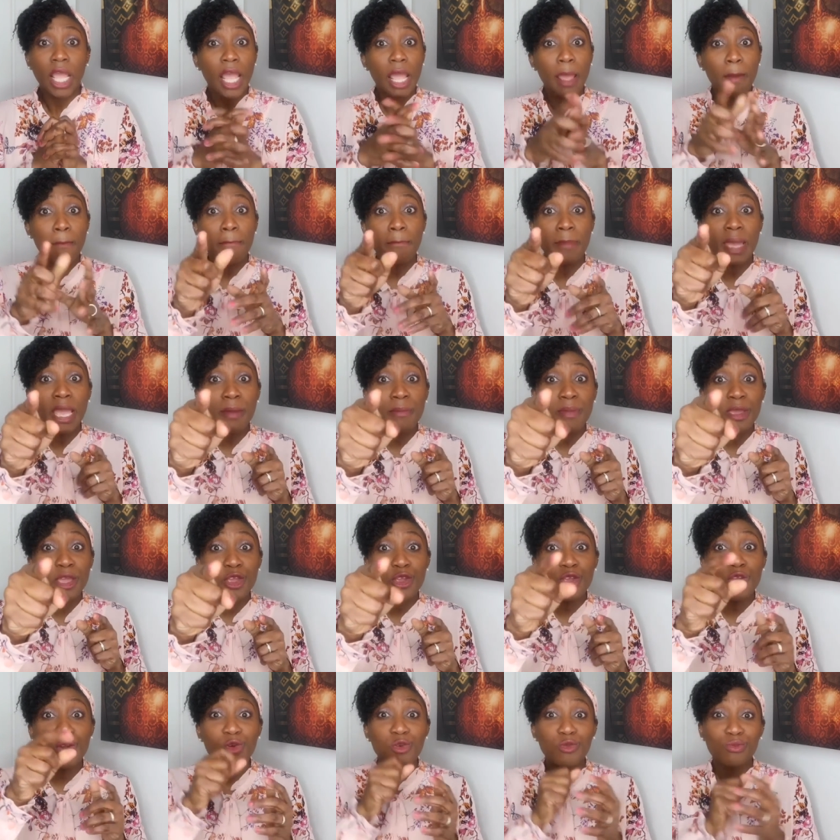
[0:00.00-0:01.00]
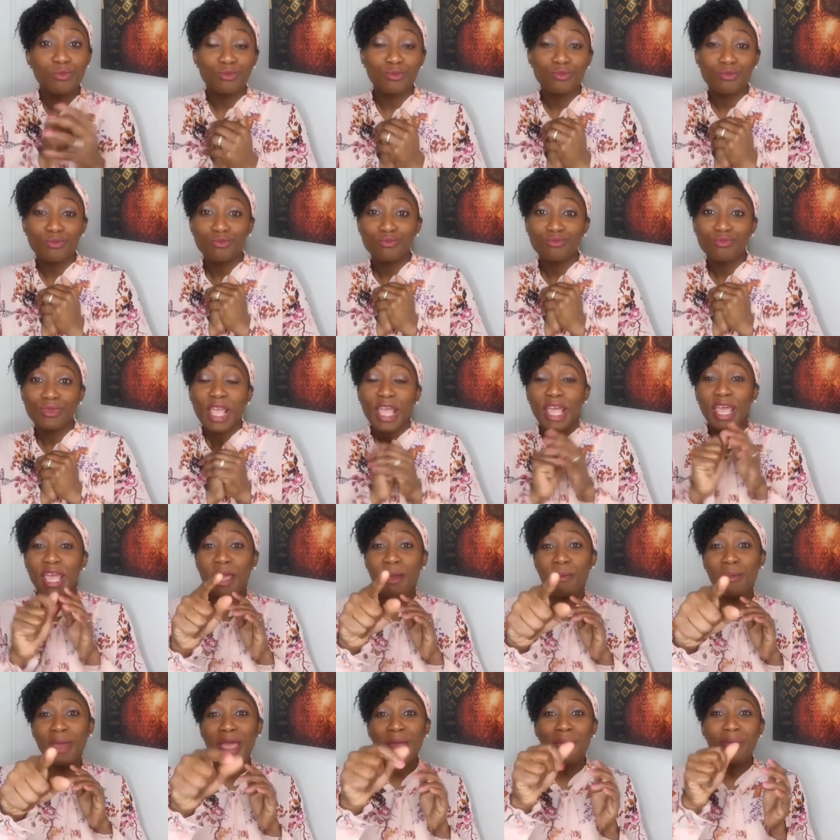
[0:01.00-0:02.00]
It may be you.
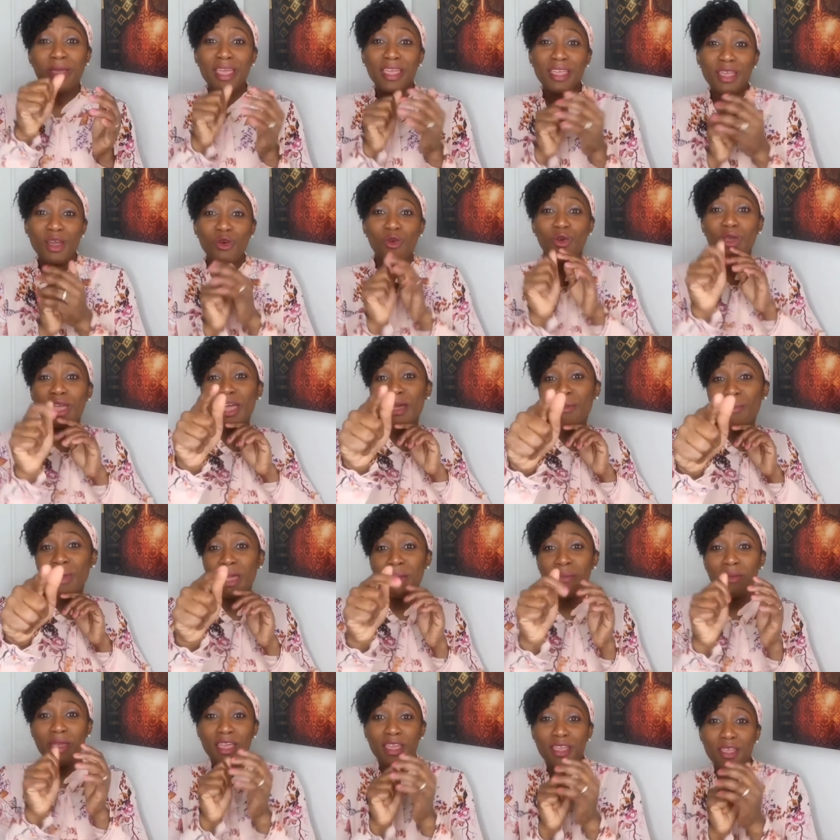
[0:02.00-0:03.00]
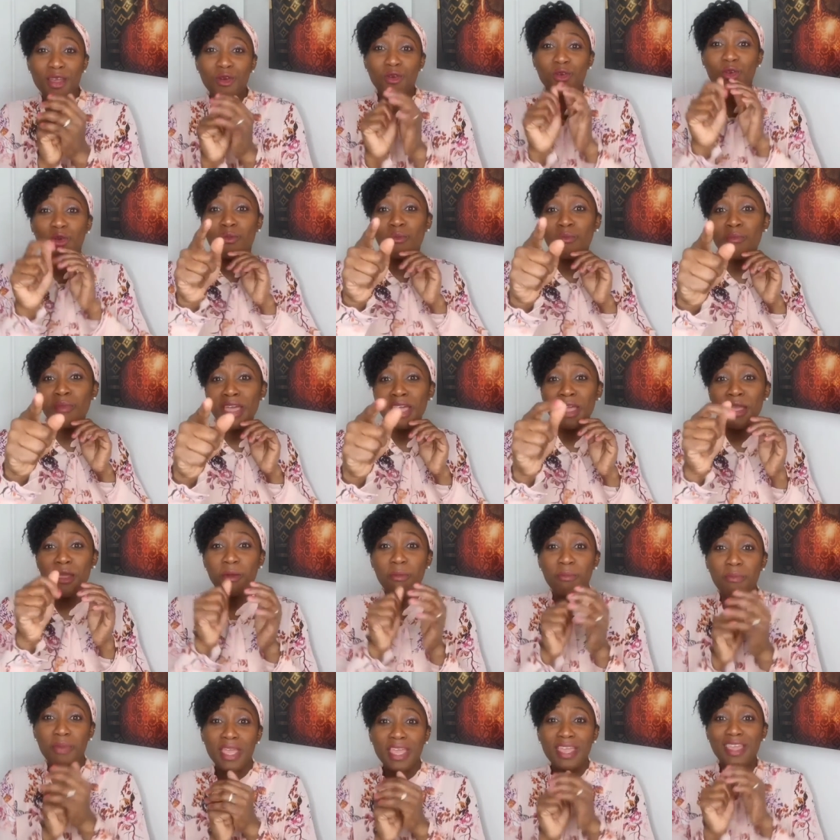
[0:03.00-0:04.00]
It may be you. It may be you.
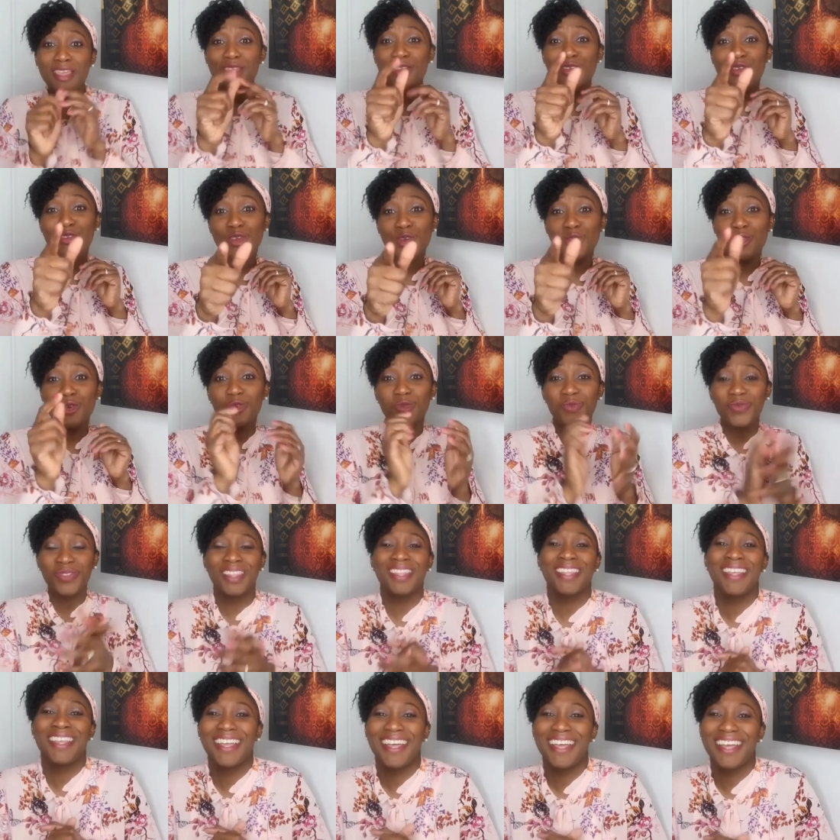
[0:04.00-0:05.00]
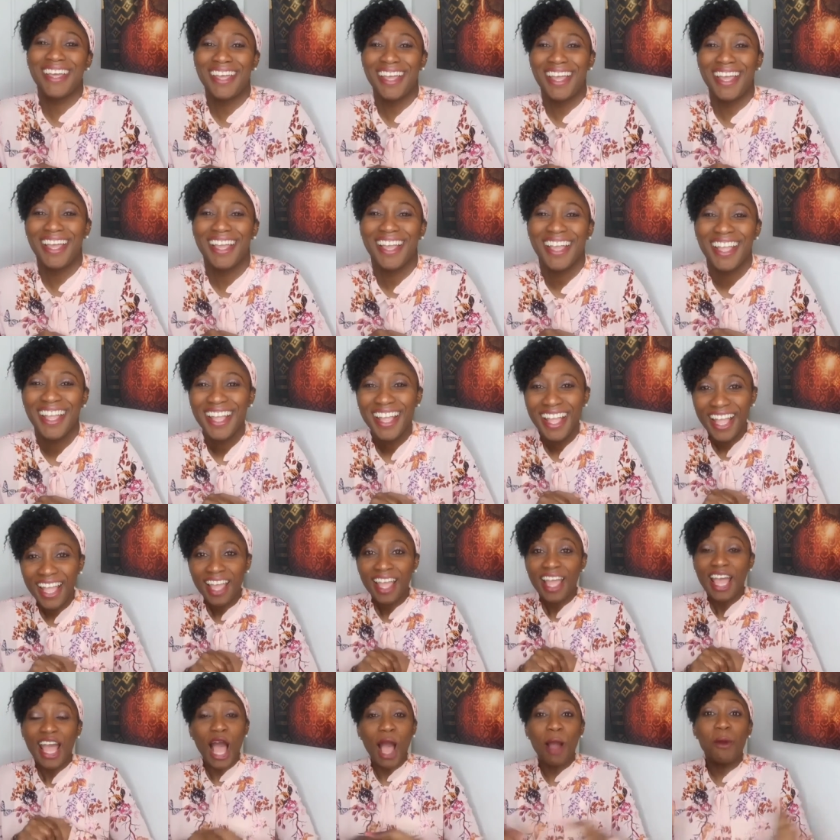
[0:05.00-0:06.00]
Maybe you.
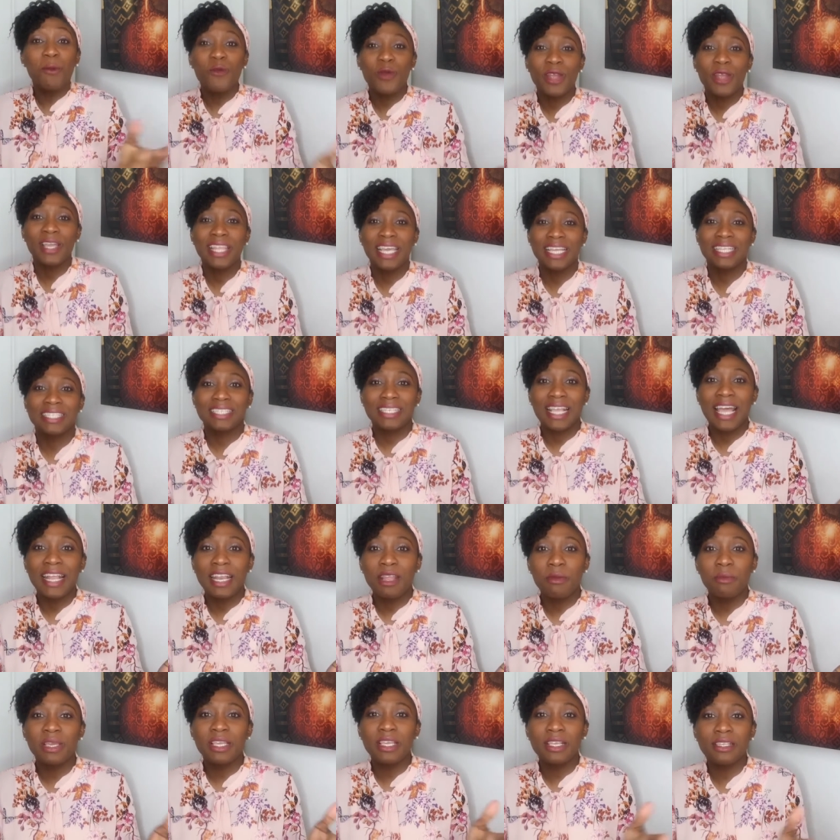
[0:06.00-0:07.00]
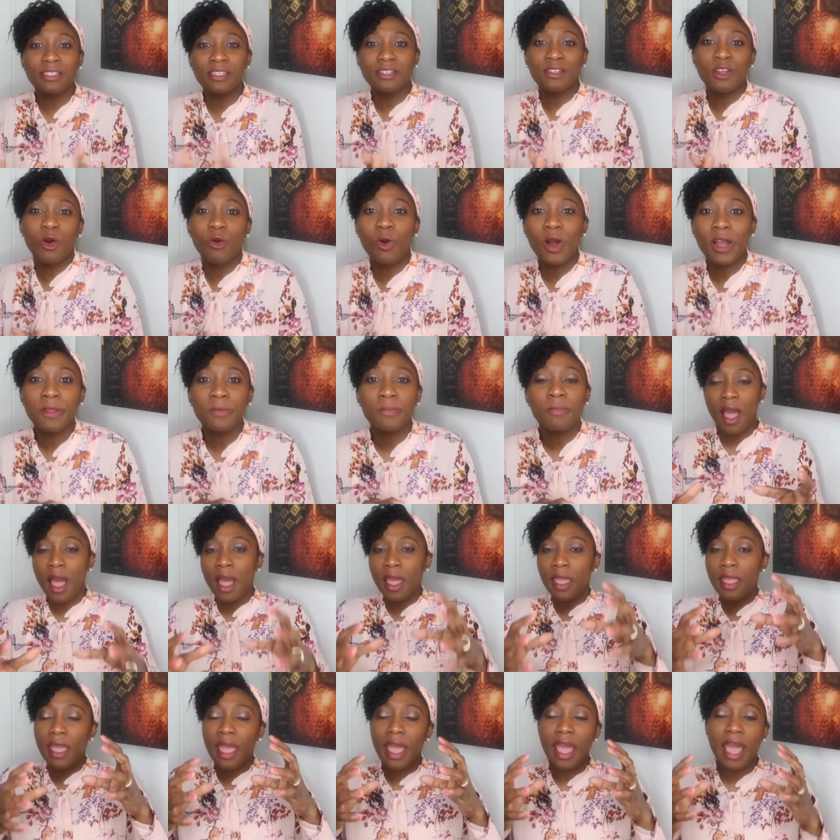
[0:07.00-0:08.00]
I'm really excited because you know what?
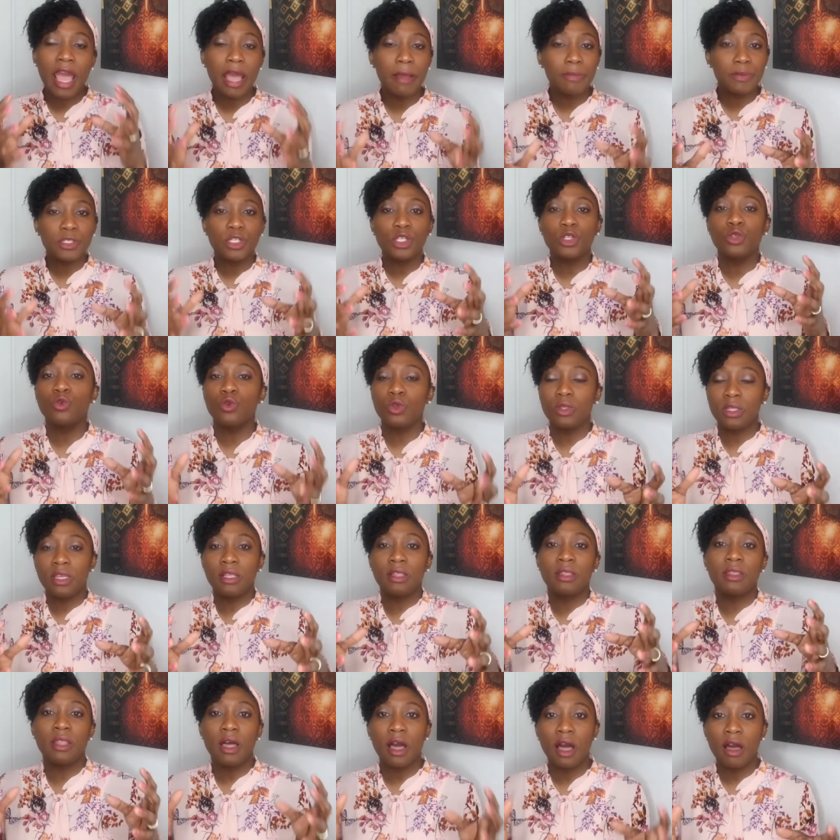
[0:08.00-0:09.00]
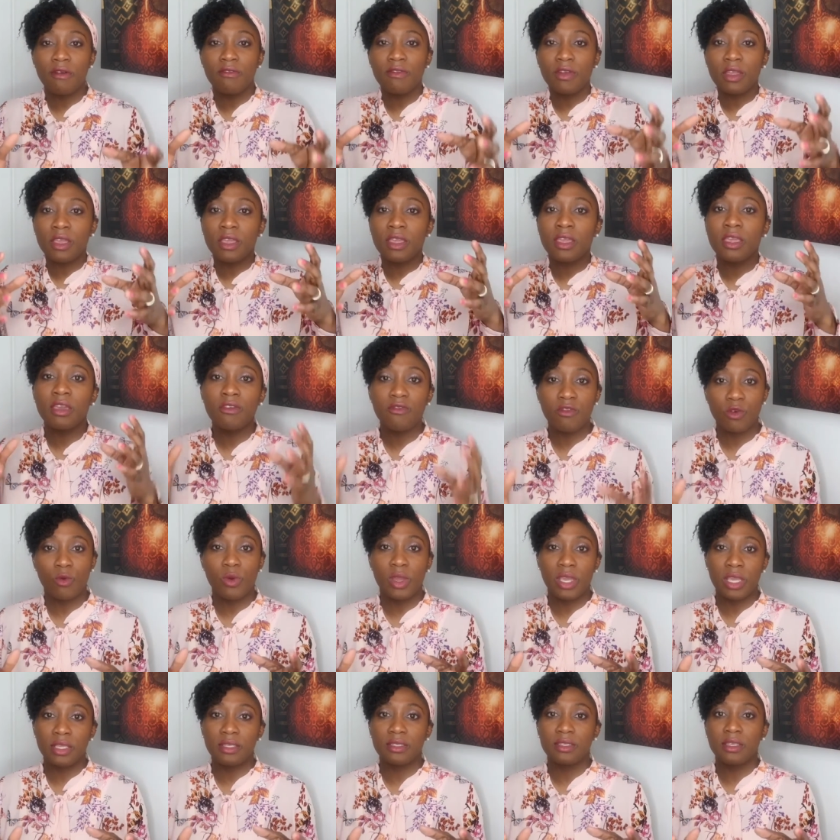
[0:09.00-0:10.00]
I absolutely love
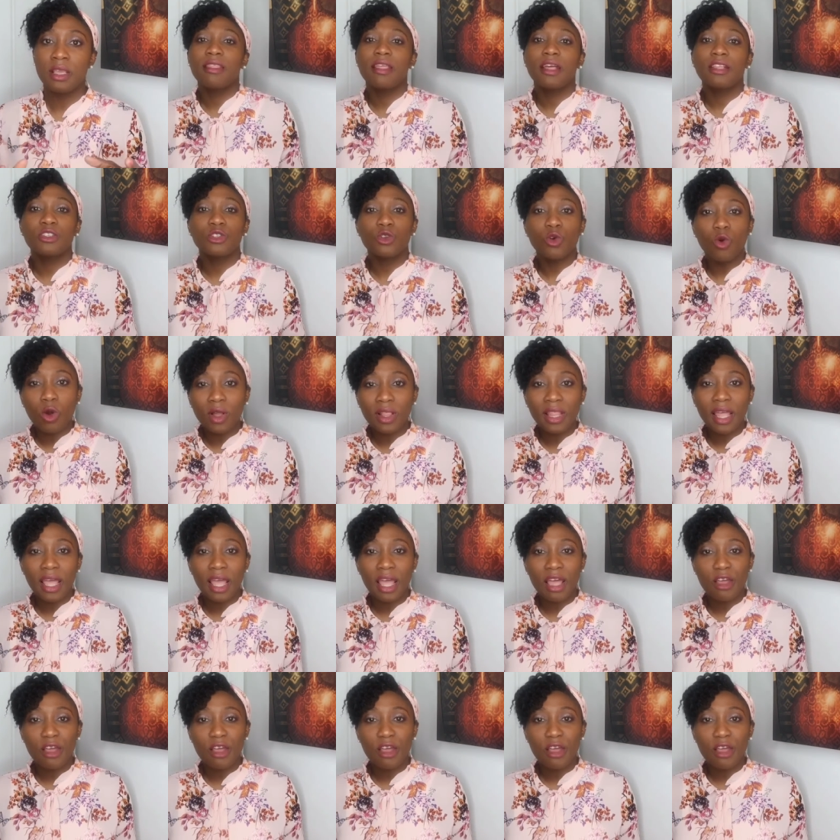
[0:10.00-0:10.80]
giveaways. That's all I